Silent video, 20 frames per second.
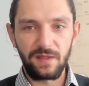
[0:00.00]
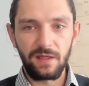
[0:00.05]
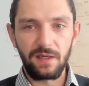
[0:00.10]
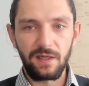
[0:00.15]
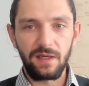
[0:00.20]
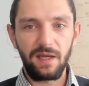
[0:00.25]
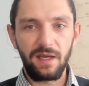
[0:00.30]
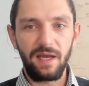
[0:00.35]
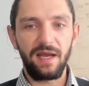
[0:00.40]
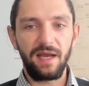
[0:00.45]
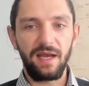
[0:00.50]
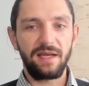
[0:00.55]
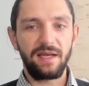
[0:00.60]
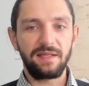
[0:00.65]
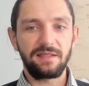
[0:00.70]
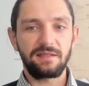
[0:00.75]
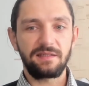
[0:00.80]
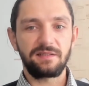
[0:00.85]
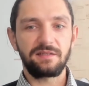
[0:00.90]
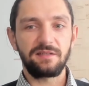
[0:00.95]

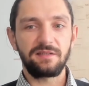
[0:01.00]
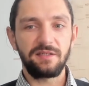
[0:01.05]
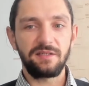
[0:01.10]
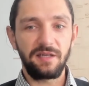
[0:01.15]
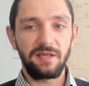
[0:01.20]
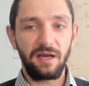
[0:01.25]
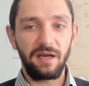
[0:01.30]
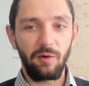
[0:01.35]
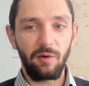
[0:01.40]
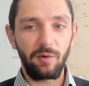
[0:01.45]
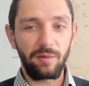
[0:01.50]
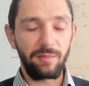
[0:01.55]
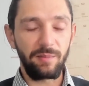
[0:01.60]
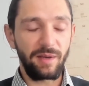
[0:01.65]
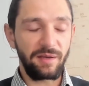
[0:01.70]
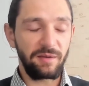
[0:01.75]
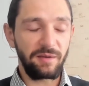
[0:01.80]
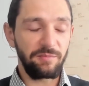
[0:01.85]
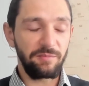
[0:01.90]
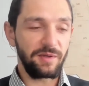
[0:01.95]
and our
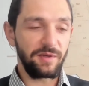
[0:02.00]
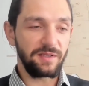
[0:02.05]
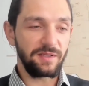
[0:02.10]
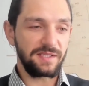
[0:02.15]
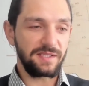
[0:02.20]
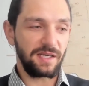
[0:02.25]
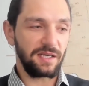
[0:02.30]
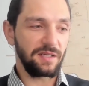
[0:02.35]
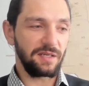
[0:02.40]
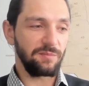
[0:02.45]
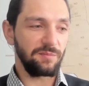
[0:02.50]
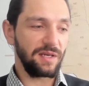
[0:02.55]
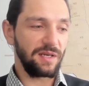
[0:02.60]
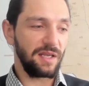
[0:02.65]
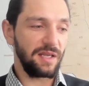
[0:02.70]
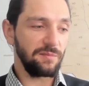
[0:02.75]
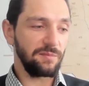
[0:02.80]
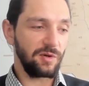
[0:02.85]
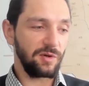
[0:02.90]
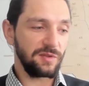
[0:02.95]
second main
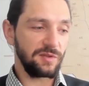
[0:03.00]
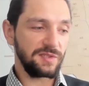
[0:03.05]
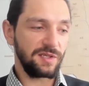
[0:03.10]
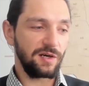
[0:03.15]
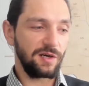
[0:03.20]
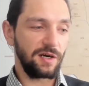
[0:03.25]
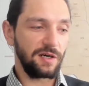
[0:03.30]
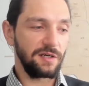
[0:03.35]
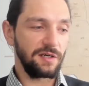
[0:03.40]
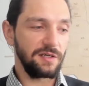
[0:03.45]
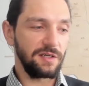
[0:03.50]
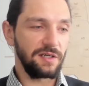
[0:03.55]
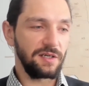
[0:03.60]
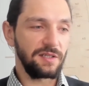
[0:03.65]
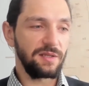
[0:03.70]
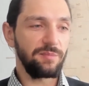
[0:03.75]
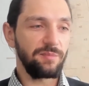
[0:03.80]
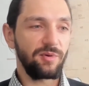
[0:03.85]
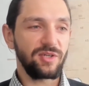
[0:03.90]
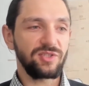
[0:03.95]
endpoints are
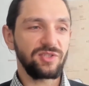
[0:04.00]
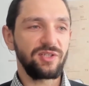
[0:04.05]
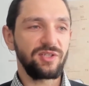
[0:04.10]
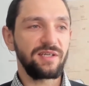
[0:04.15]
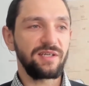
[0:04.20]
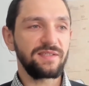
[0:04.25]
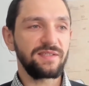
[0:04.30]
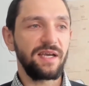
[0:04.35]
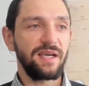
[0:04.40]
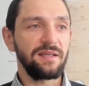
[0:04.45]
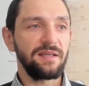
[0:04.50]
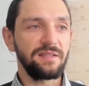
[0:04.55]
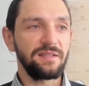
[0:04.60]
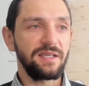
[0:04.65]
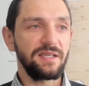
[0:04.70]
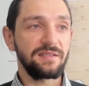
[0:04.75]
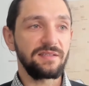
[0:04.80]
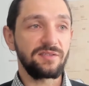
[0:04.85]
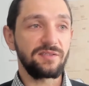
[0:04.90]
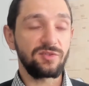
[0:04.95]
depression, anxiety,
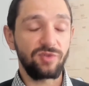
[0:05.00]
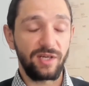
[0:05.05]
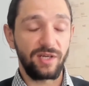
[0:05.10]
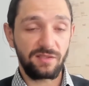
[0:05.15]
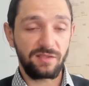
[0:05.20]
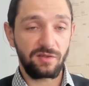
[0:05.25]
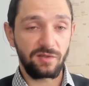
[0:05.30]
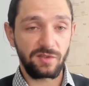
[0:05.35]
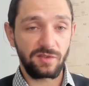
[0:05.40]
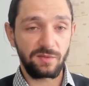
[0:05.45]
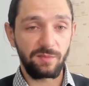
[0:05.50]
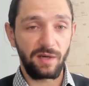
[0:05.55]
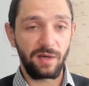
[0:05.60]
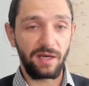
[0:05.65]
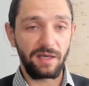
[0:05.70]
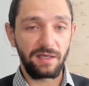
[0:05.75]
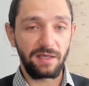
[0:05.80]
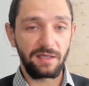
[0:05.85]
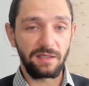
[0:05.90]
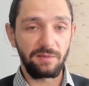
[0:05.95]
and stress caused
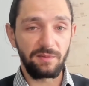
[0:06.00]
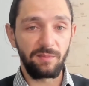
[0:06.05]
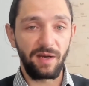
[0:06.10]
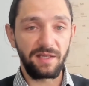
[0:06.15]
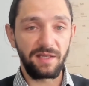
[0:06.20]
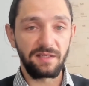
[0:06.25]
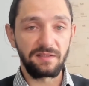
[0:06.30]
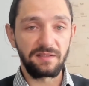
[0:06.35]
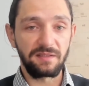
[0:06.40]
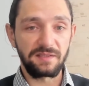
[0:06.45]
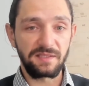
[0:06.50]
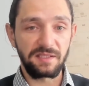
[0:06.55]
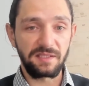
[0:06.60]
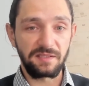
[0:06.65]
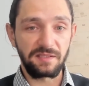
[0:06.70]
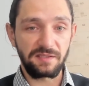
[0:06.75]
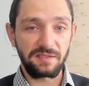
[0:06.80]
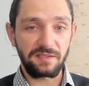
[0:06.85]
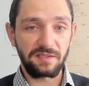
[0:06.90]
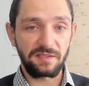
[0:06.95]
by the
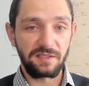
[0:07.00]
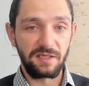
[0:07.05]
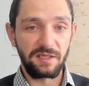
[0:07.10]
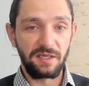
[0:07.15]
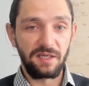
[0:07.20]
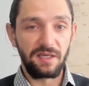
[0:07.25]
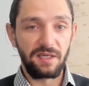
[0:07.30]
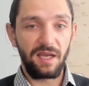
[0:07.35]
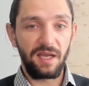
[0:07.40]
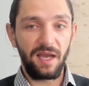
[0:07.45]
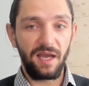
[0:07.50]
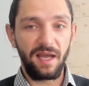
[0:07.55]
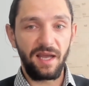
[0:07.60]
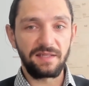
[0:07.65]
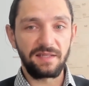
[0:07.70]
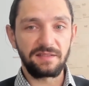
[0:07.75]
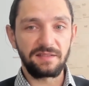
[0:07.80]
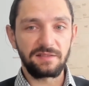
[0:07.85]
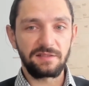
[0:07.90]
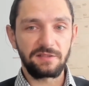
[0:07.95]
disease.
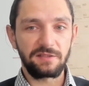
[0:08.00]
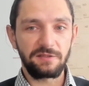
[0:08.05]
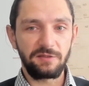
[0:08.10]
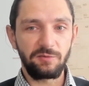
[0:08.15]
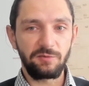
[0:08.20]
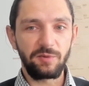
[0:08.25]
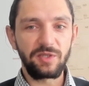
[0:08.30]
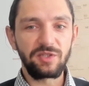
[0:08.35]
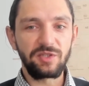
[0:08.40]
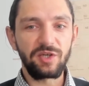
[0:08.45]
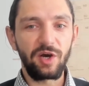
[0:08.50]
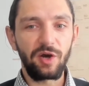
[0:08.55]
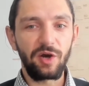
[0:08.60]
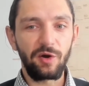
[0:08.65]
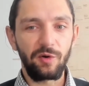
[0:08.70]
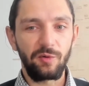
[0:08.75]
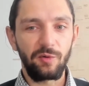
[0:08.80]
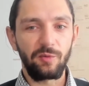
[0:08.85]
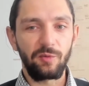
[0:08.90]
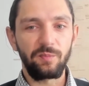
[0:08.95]
And we
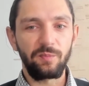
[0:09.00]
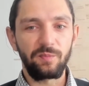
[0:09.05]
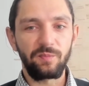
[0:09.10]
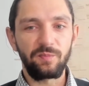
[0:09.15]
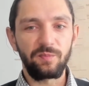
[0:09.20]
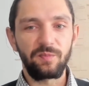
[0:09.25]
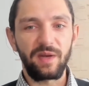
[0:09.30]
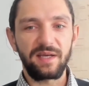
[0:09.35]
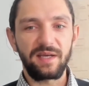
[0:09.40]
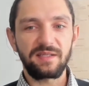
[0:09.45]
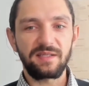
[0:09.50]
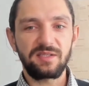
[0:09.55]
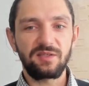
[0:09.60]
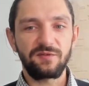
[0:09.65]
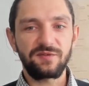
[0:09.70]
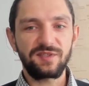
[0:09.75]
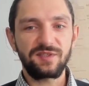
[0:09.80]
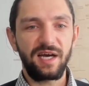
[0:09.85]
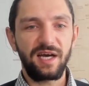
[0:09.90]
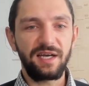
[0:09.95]
know, based on
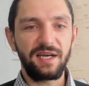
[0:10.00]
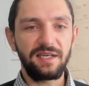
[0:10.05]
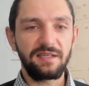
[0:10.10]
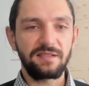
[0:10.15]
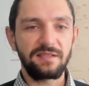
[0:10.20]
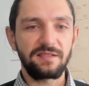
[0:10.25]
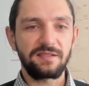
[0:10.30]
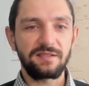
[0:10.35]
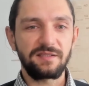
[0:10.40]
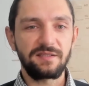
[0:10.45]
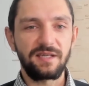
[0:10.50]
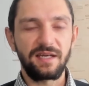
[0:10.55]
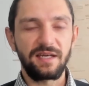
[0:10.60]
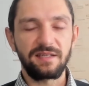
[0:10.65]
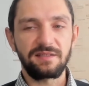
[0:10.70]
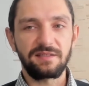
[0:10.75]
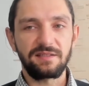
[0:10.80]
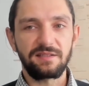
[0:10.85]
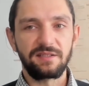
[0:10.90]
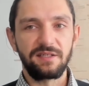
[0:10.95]
science,
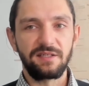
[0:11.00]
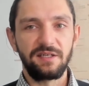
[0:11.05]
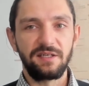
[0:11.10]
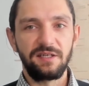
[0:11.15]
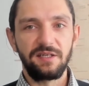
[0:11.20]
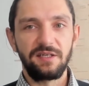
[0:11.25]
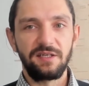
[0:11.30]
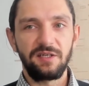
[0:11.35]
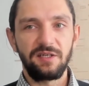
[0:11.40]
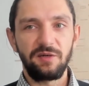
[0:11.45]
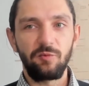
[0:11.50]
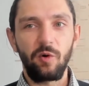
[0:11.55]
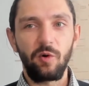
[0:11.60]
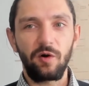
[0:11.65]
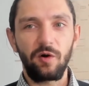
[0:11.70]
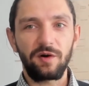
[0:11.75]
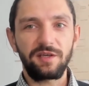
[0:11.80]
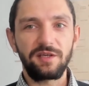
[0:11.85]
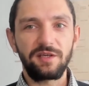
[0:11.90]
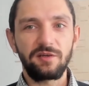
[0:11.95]
that
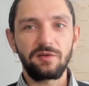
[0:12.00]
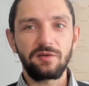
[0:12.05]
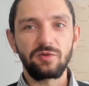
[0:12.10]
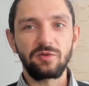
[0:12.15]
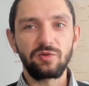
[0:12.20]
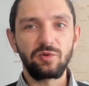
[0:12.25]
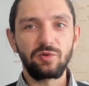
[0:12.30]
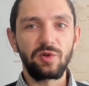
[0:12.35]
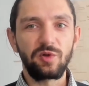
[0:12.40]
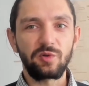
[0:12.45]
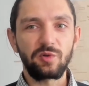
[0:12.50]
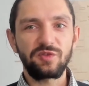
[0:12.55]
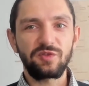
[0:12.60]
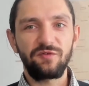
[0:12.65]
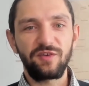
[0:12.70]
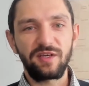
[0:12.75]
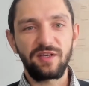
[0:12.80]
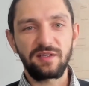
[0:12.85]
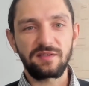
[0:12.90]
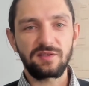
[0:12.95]
working on those
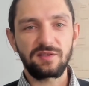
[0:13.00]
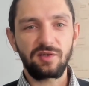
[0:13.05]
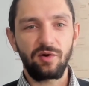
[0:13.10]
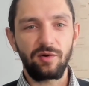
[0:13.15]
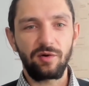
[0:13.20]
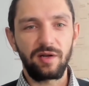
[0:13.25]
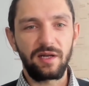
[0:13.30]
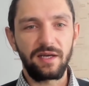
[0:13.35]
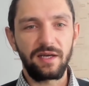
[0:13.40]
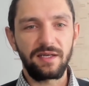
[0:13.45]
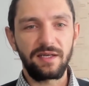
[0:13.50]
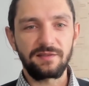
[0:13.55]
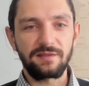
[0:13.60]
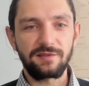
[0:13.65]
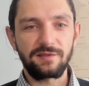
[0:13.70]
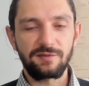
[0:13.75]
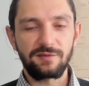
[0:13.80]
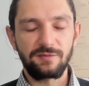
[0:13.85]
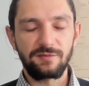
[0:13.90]
things correlates